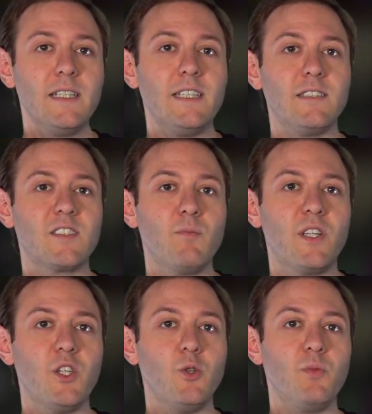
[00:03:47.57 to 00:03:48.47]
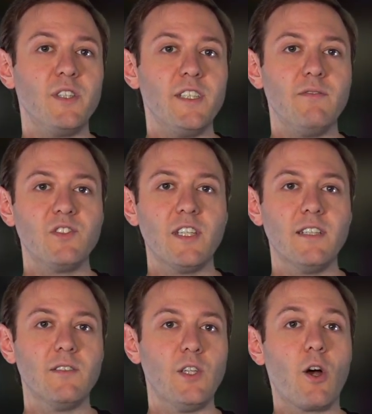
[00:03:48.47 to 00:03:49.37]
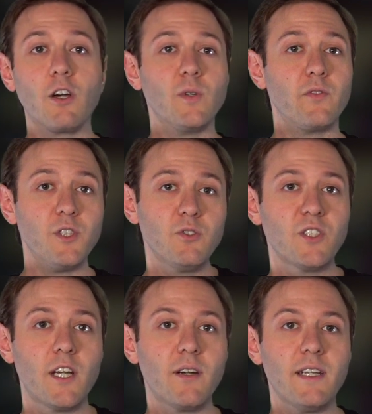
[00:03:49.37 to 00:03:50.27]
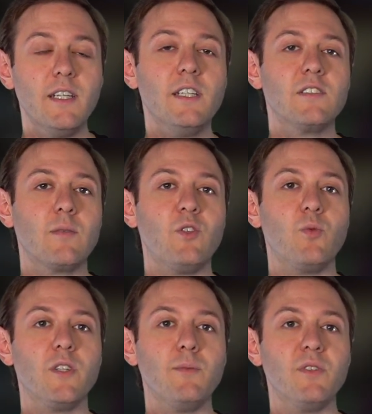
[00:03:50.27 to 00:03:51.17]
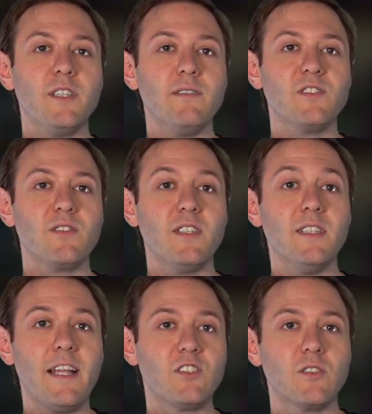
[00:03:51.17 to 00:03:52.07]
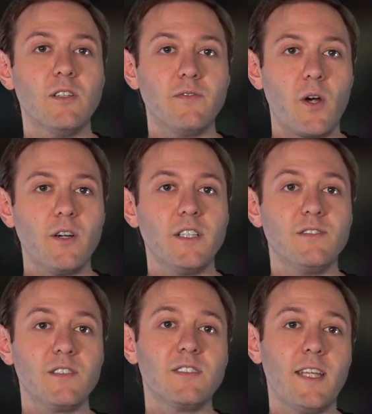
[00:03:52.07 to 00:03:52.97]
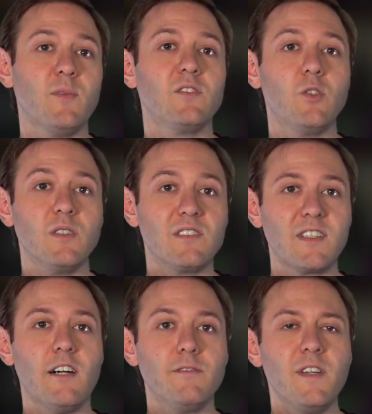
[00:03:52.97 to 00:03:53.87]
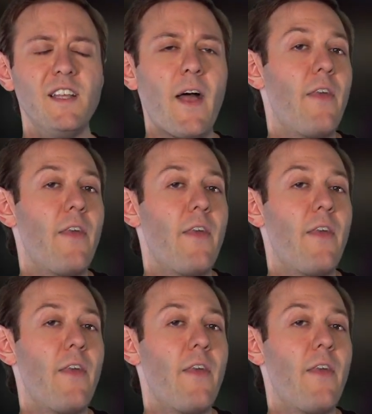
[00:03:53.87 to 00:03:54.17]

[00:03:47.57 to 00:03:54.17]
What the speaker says: He's somebody who believes in the art revolutionary, someone who really believes that the nature of art is a statement to itself.